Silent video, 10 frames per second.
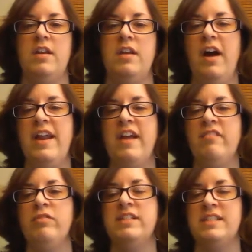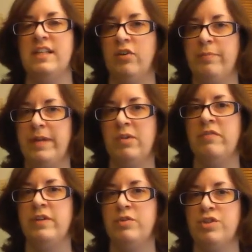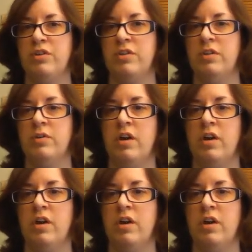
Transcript: Not every single peer-reviewed journal or